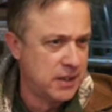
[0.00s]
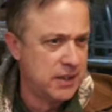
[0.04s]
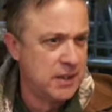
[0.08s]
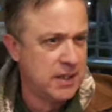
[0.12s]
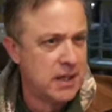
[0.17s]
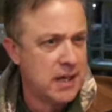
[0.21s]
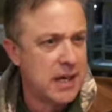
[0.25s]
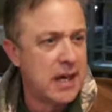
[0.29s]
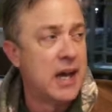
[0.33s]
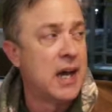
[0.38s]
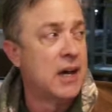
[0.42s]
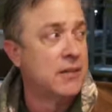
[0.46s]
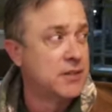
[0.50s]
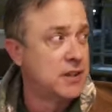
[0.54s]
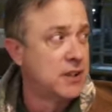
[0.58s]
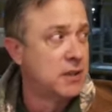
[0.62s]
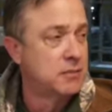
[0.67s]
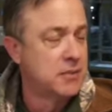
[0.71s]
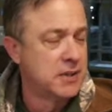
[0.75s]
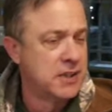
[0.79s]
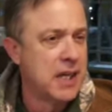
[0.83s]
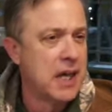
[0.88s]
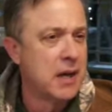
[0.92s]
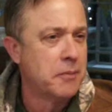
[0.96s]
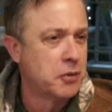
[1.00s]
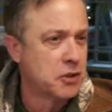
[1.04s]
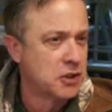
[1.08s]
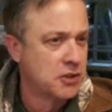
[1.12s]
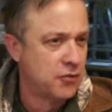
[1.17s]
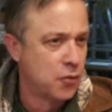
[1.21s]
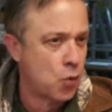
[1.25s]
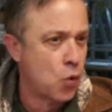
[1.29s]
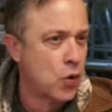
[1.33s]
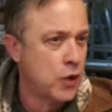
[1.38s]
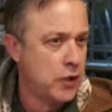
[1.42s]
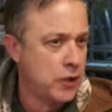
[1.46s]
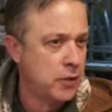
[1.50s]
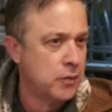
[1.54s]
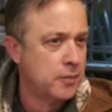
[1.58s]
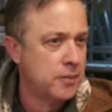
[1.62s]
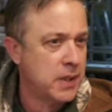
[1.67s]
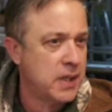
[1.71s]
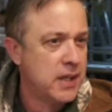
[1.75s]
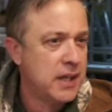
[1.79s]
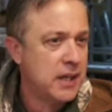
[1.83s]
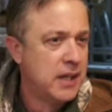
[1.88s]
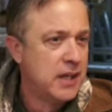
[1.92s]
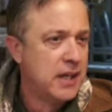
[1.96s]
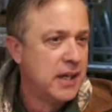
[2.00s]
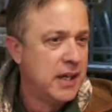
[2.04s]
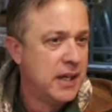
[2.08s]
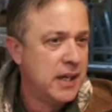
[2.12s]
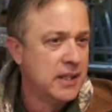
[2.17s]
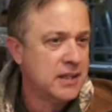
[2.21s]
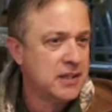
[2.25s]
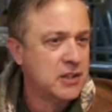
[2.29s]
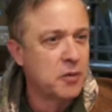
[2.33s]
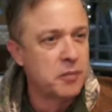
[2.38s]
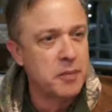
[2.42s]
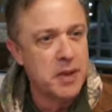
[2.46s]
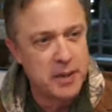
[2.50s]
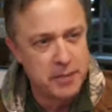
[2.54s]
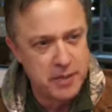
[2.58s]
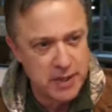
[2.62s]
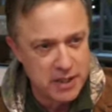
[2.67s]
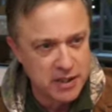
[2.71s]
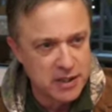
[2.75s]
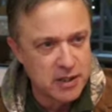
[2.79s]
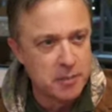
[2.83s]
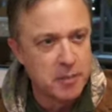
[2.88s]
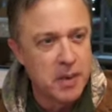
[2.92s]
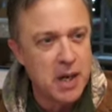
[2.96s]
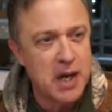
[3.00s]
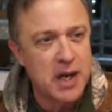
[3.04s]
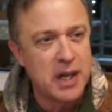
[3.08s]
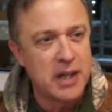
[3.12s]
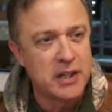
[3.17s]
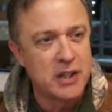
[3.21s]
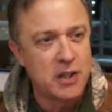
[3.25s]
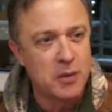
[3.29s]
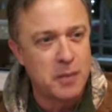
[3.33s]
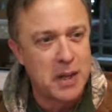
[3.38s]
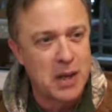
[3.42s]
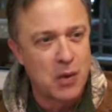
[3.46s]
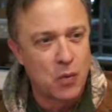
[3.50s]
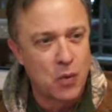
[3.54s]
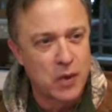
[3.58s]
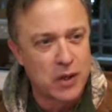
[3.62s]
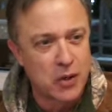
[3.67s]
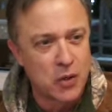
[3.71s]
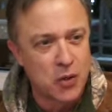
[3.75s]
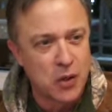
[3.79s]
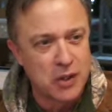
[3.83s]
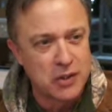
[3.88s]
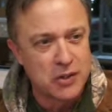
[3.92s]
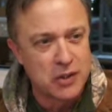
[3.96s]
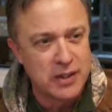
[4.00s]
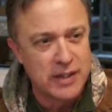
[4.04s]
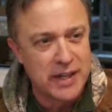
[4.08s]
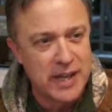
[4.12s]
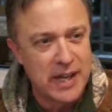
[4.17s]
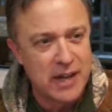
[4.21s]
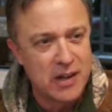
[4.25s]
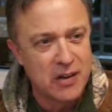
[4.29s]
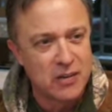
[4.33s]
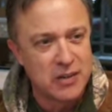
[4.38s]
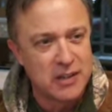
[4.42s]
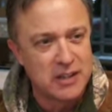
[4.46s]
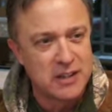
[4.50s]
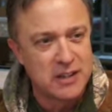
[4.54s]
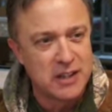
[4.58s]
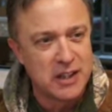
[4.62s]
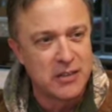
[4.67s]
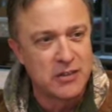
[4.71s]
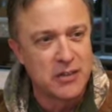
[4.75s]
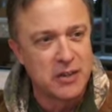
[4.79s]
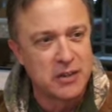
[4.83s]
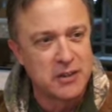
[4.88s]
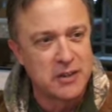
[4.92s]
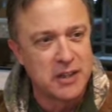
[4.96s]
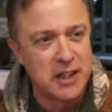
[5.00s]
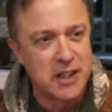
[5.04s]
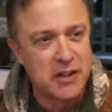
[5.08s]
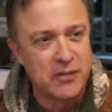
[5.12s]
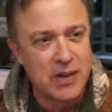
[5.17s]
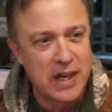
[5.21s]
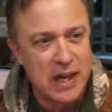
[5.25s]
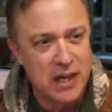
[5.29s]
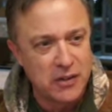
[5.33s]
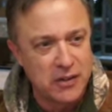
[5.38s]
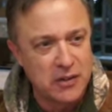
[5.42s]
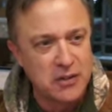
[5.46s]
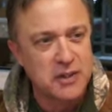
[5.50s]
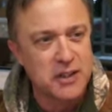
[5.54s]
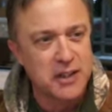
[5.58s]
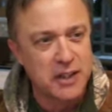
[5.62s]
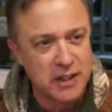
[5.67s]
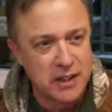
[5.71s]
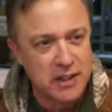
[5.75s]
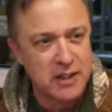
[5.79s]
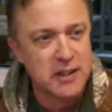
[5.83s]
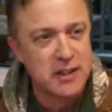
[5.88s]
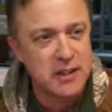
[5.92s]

I have some samples for you, and so maybe at the mine you might want to crush it down and see if there's any values in it,